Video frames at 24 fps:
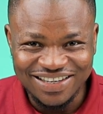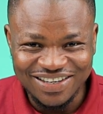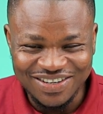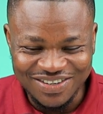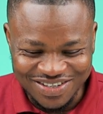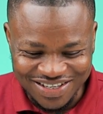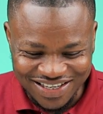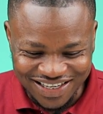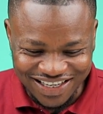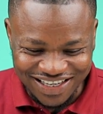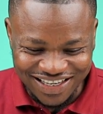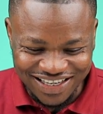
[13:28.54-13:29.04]

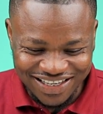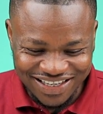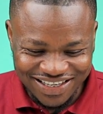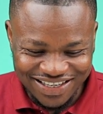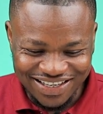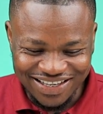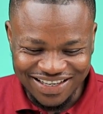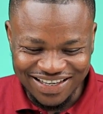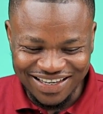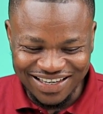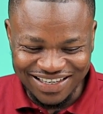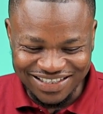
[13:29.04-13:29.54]
okay,
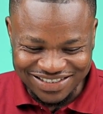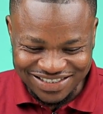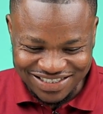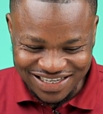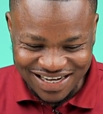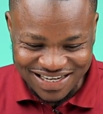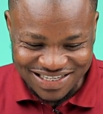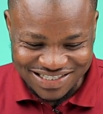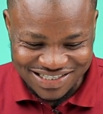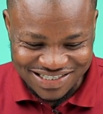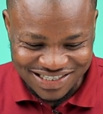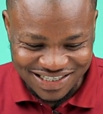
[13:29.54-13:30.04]

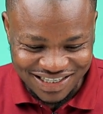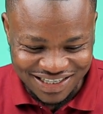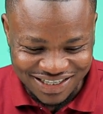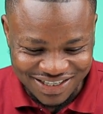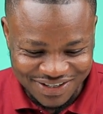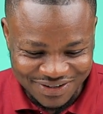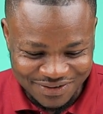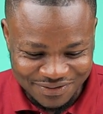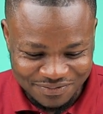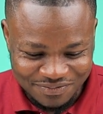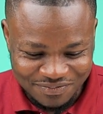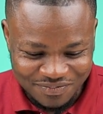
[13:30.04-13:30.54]

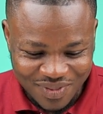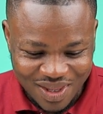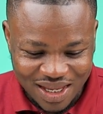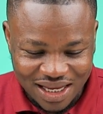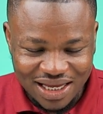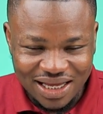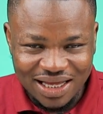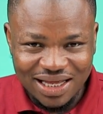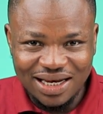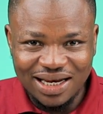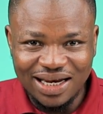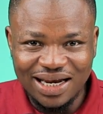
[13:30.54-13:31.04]
inchensing.
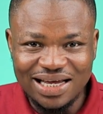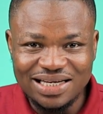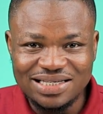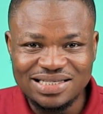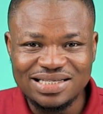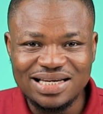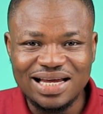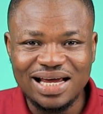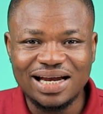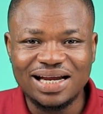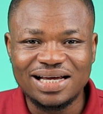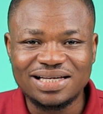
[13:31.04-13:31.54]
Let's
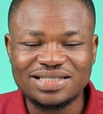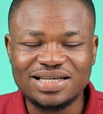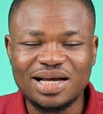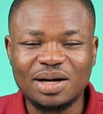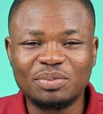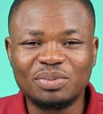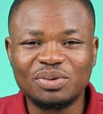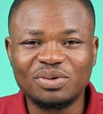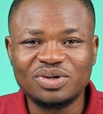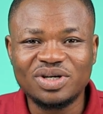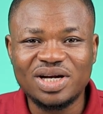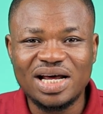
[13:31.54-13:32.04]
see an
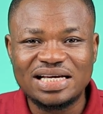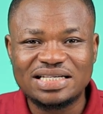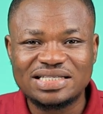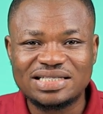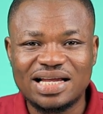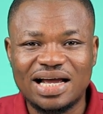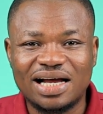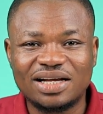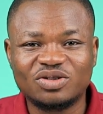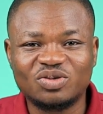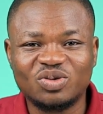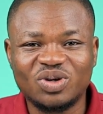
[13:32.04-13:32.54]
example that
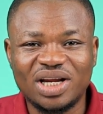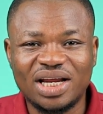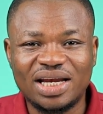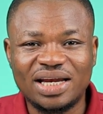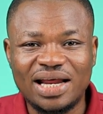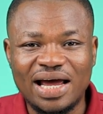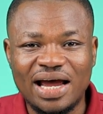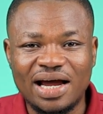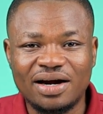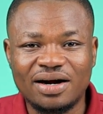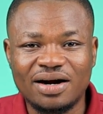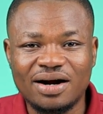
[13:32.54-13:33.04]
starts with the
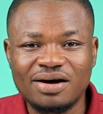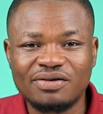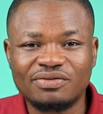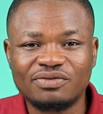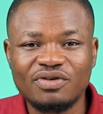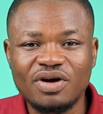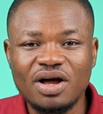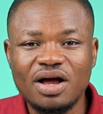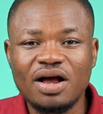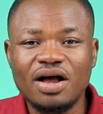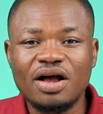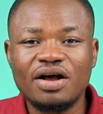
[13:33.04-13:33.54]

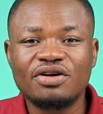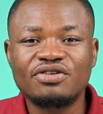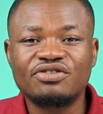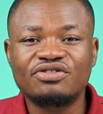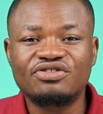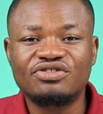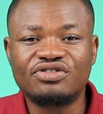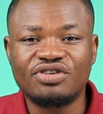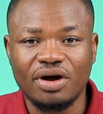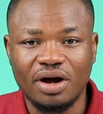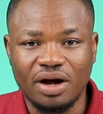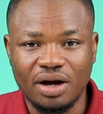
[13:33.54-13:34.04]
digraph
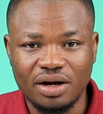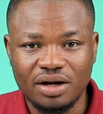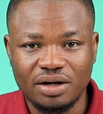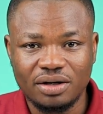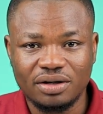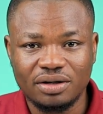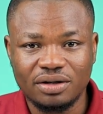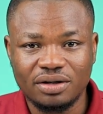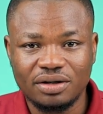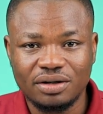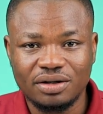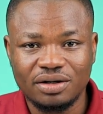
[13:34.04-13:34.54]
ch.
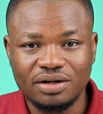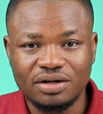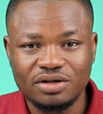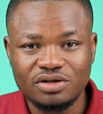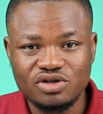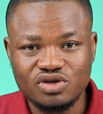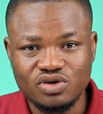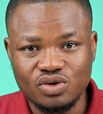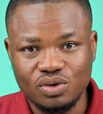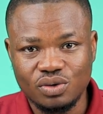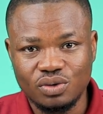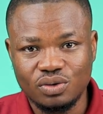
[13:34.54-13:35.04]

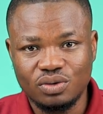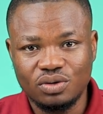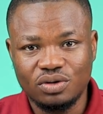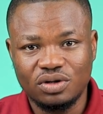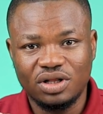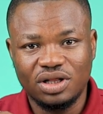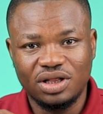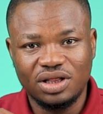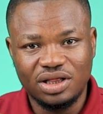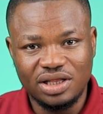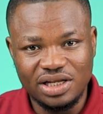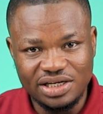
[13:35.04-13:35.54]
So
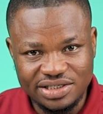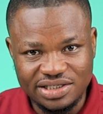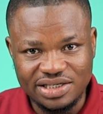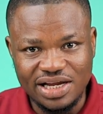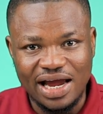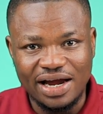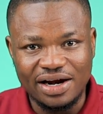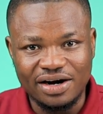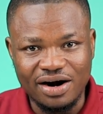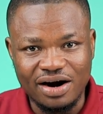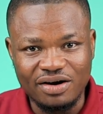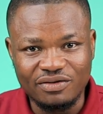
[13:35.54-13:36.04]
this
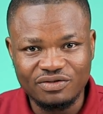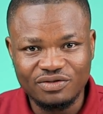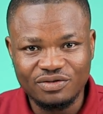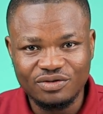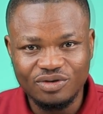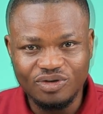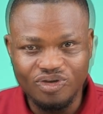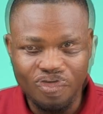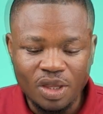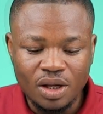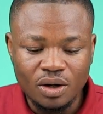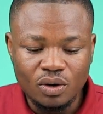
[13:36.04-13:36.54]
digraph,
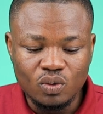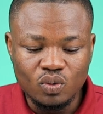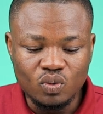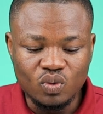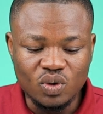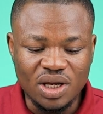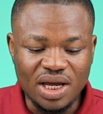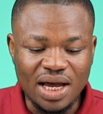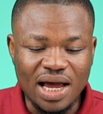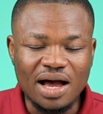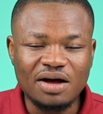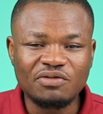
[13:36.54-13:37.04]

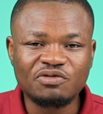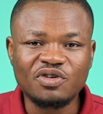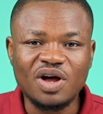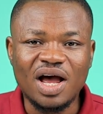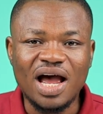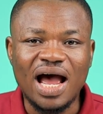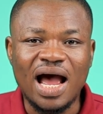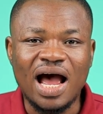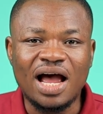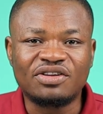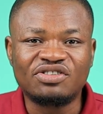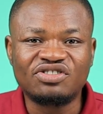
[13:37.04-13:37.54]
we have
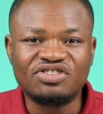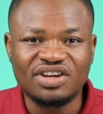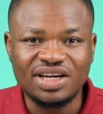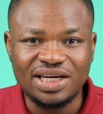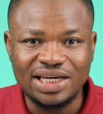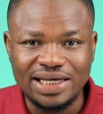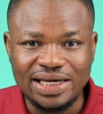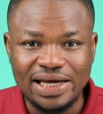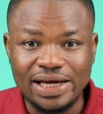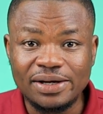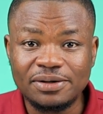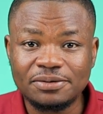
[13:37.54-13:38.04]

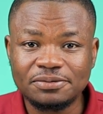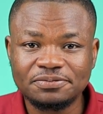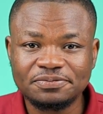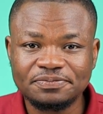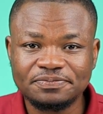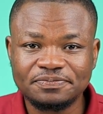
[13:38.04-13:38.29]
achidie,